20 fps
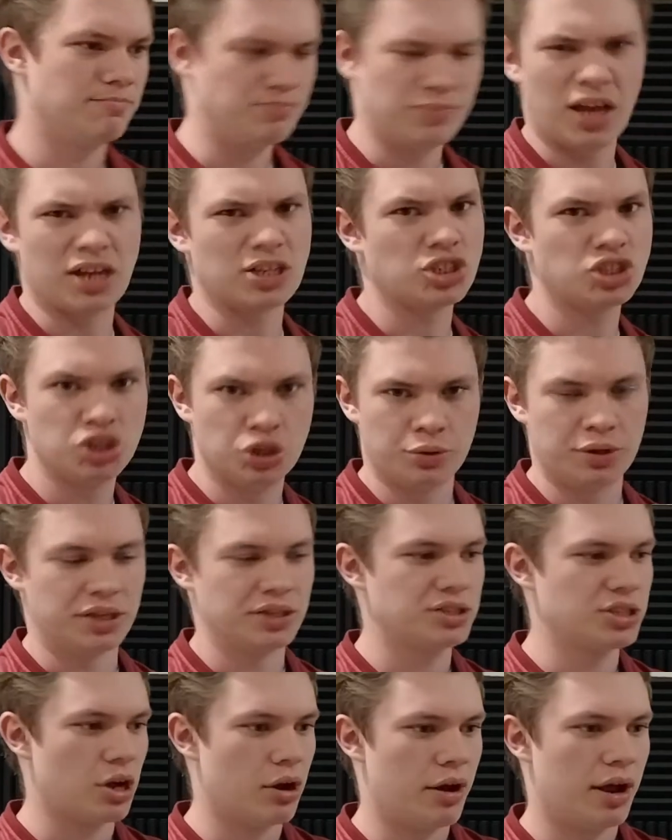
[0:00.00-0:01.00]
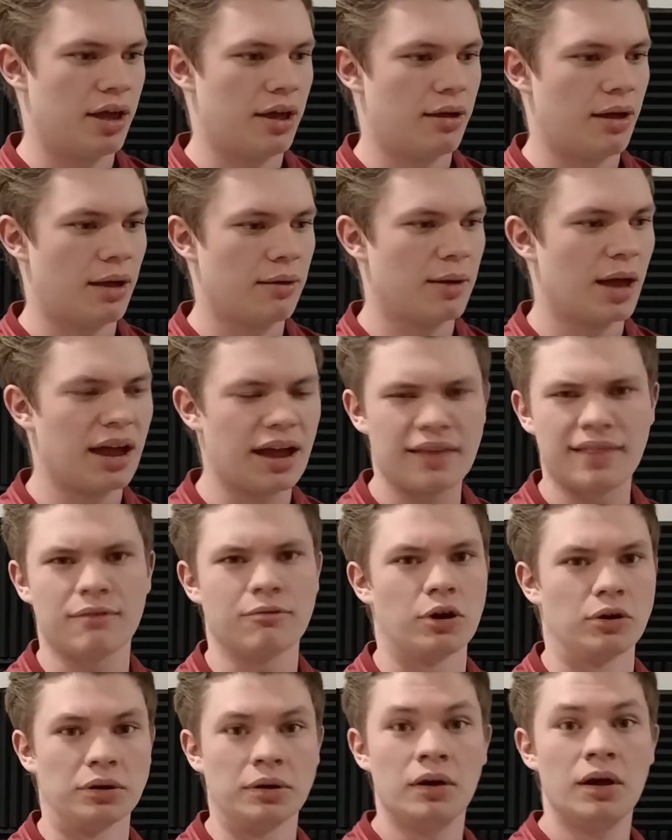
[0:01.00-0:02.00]
not shooting, sorry, I got that
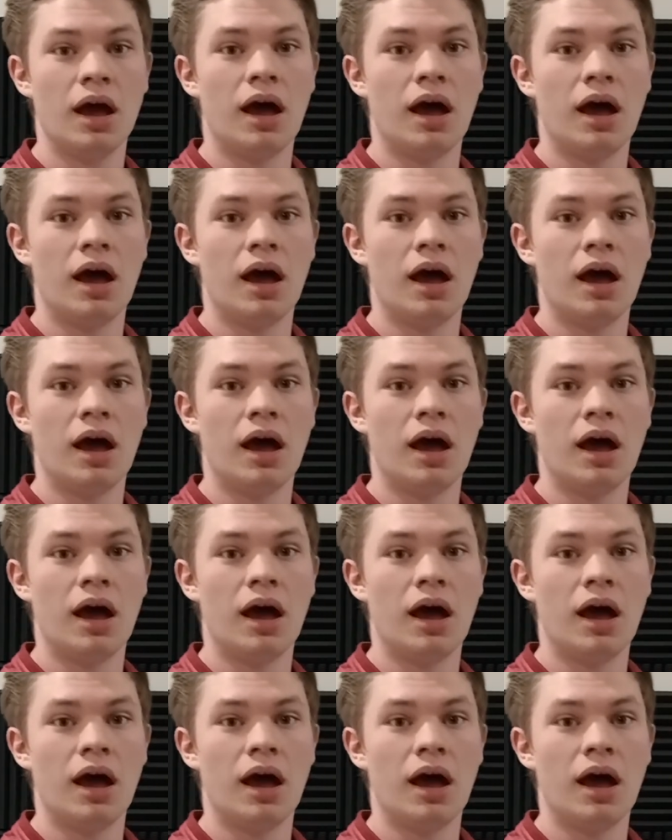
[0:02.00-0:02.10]
wrong,